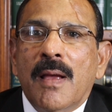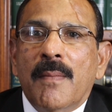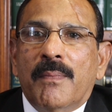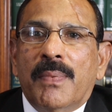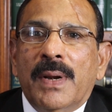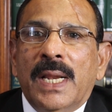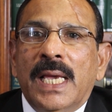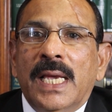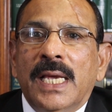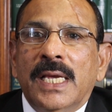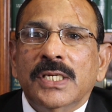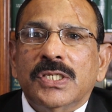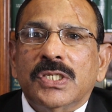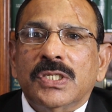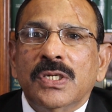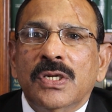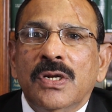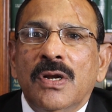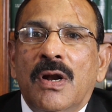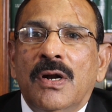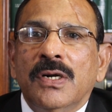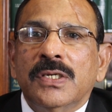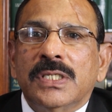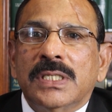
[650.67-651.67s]
Please do
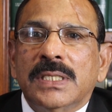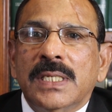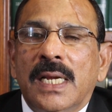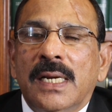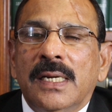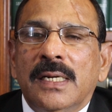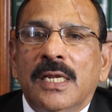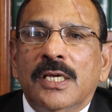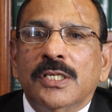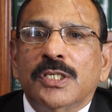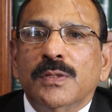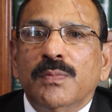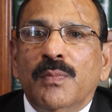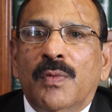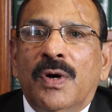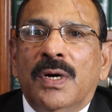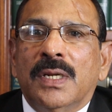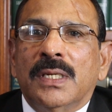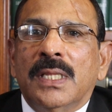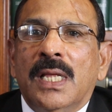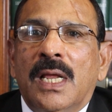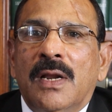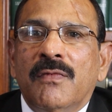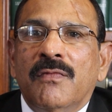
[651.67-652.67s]
not send us
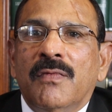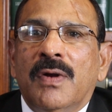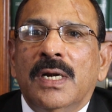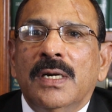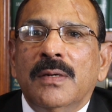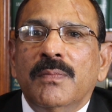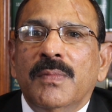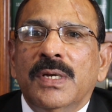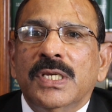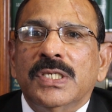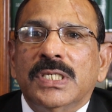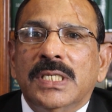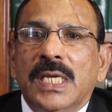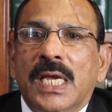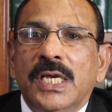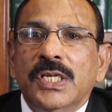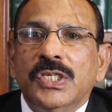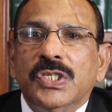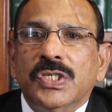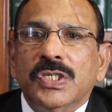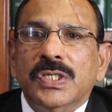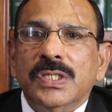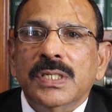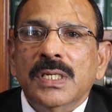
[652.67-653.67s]
more than one
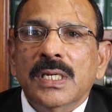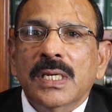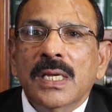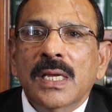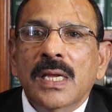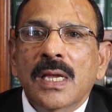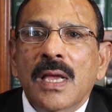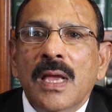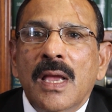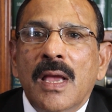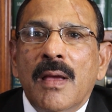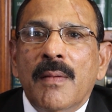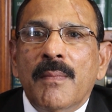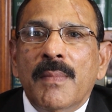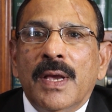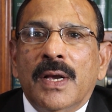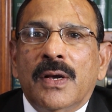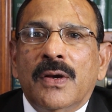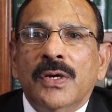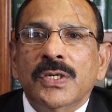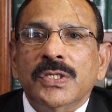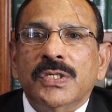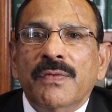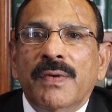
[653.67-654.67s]
message
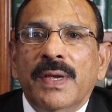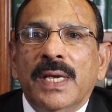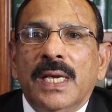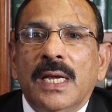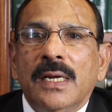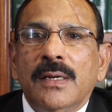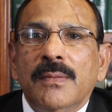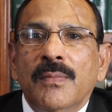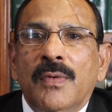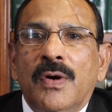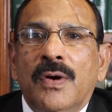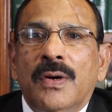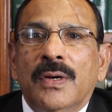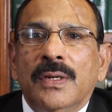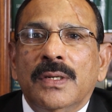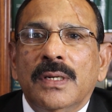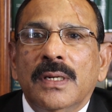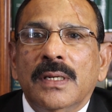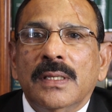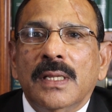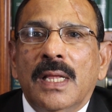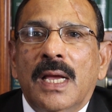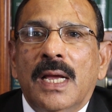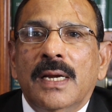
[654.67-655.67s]
because we get
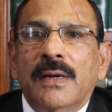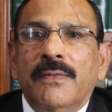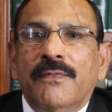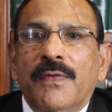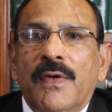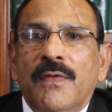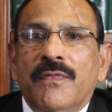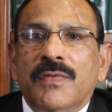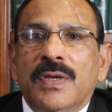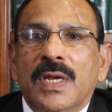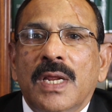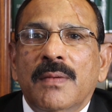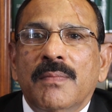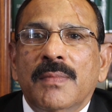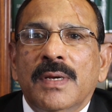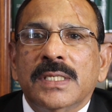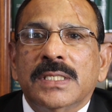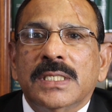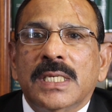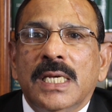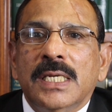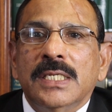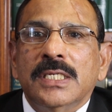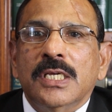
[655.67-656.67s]
more than 50
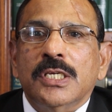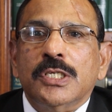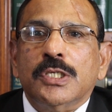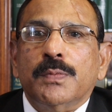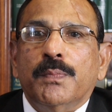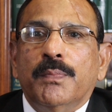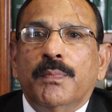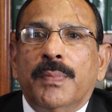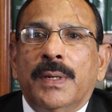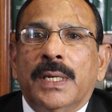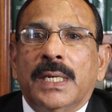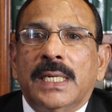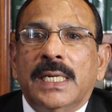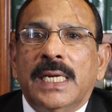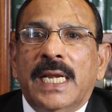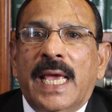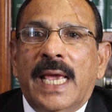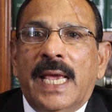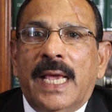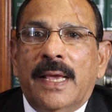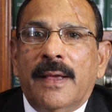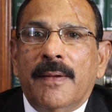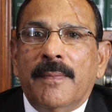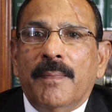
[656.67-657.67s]
messages per
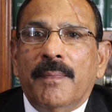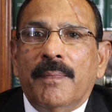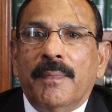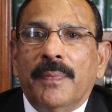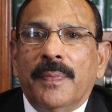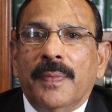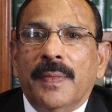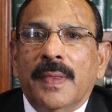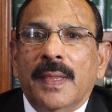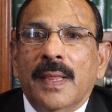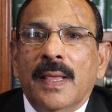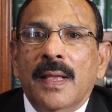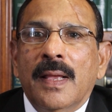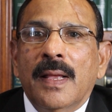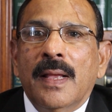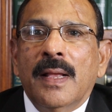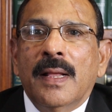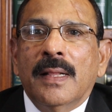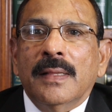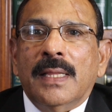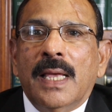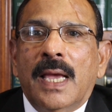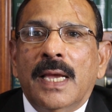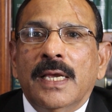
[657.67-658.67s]
day.
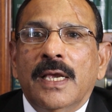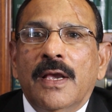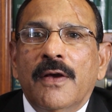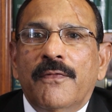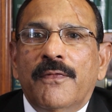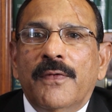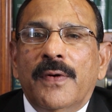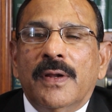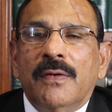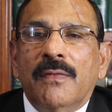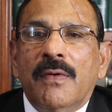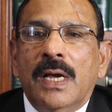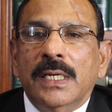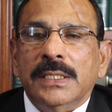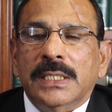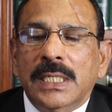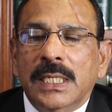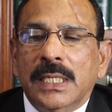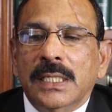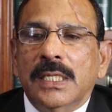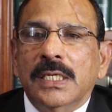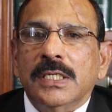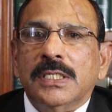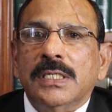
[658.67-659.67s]
Thank you for
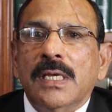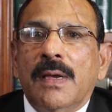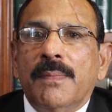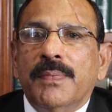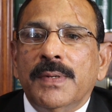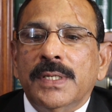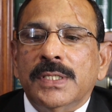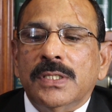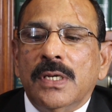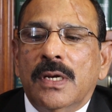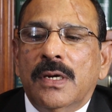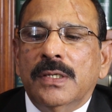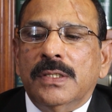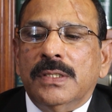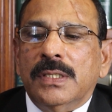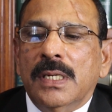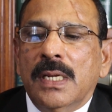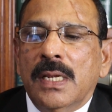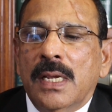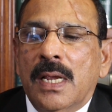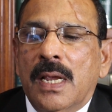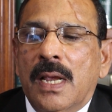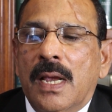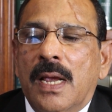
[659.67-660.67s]
watching this episode
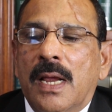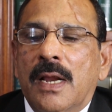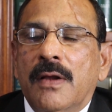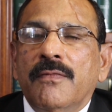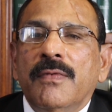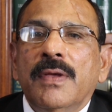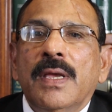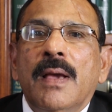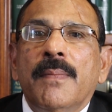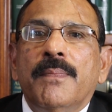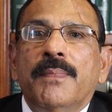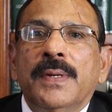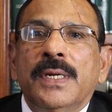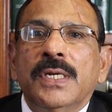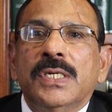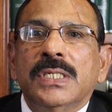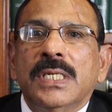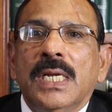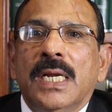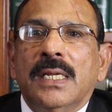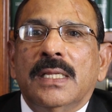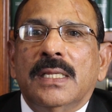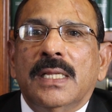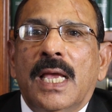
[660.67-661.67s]
and we
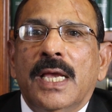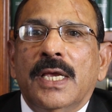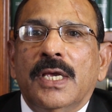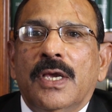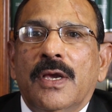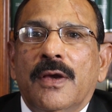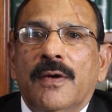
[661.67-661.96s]
appreciate. Thank you.